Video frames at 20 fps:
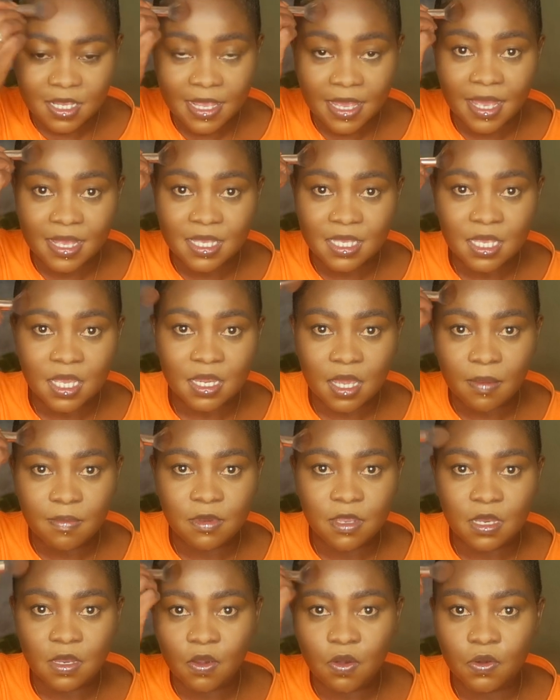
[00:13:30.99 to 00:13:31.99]
Like I said, I
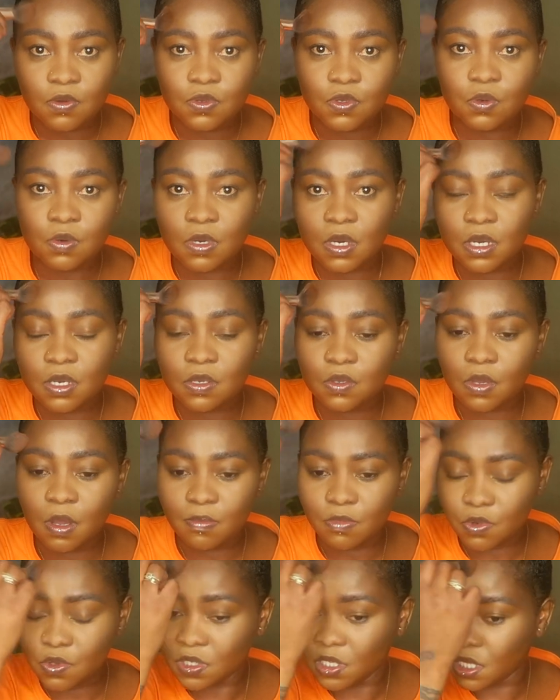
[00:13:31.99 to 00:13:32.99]
didn't contour, so
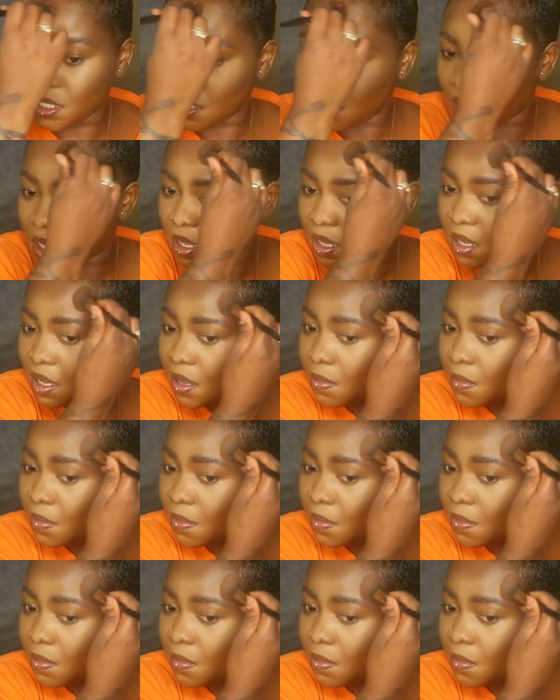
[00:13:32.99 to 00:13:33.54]
I'm using the